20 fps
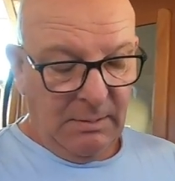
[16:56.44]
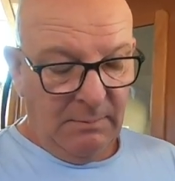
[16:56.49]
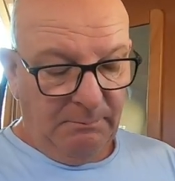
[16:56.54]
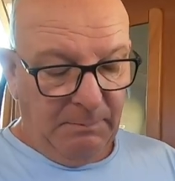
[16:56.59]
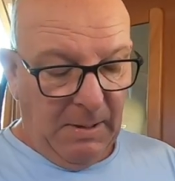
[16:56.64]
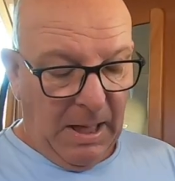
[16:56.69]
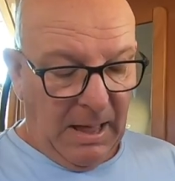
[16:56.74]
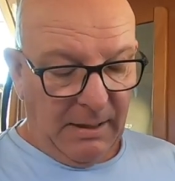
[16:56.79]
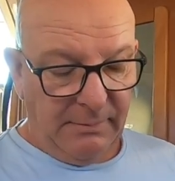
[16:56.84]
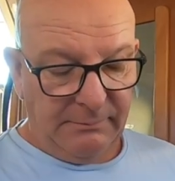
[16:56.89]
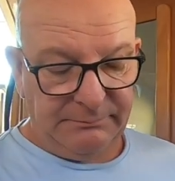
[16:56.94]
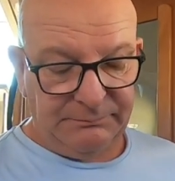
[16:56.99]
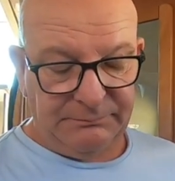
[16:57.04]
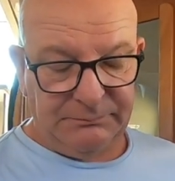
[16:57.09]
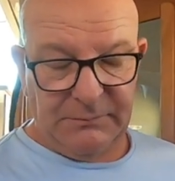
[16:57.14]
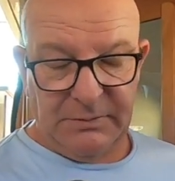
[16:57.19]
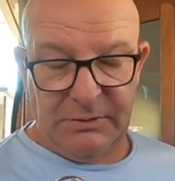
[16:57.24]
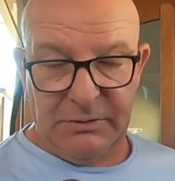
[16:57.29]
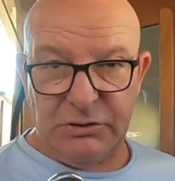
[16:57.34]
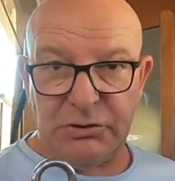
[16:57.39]
but
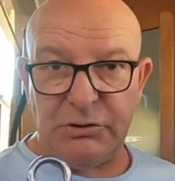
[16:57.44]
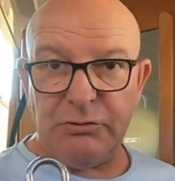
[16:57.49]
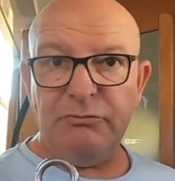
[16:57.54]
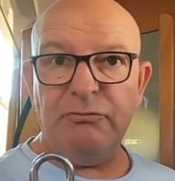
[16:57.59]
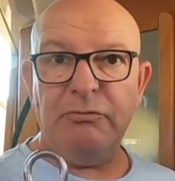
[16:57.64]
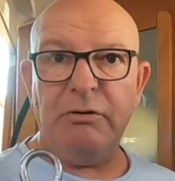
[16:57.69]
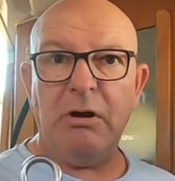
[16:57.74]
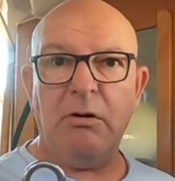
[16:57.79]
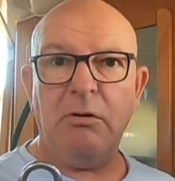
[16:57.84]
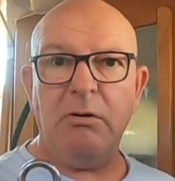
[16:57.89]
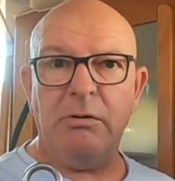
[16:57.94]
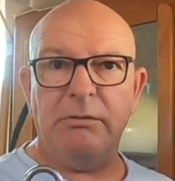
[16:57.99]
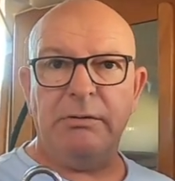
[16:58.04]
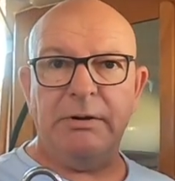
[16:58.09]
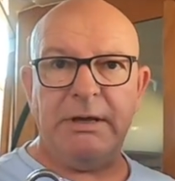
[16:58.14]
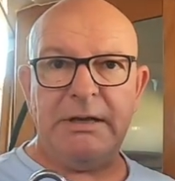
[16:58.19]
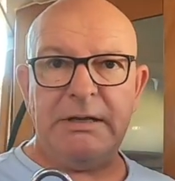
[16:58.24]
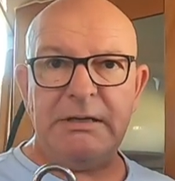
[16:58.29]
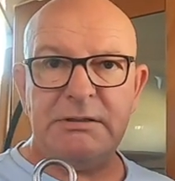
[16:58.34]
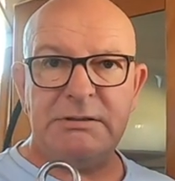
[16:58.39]
you shouldn't rely on
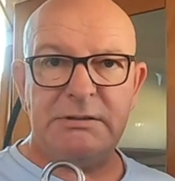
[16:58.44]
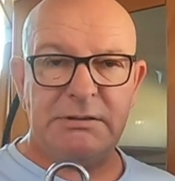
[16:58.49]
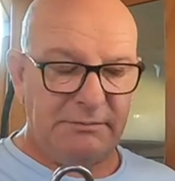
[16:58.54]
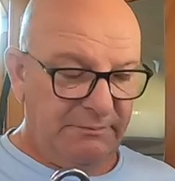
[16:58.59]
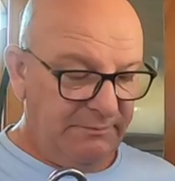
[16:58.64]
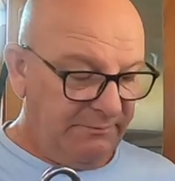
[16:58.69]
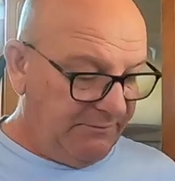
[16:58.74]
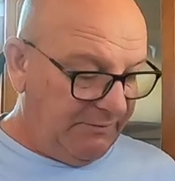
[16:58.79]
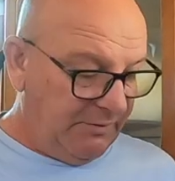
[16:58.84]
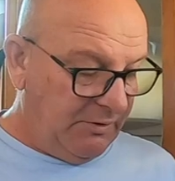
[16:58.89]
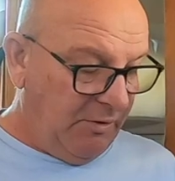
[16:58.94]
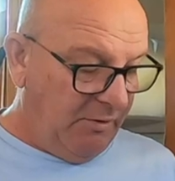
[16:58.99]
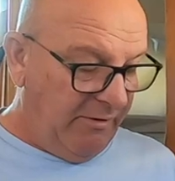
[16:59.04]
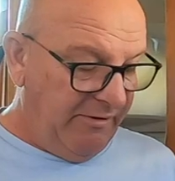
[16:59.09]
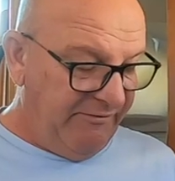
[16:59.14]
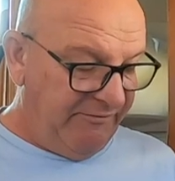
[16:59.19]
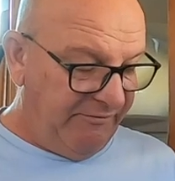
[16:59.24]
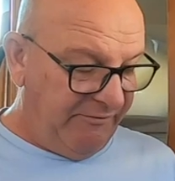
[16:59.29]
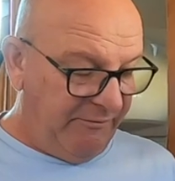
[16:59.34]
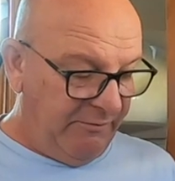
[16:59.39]
these for
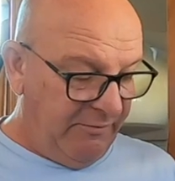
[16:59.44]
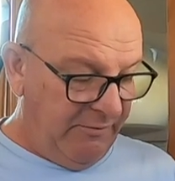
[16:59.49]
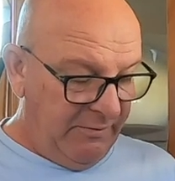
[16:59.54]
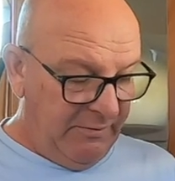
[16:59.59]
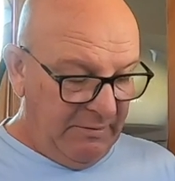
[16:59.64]
life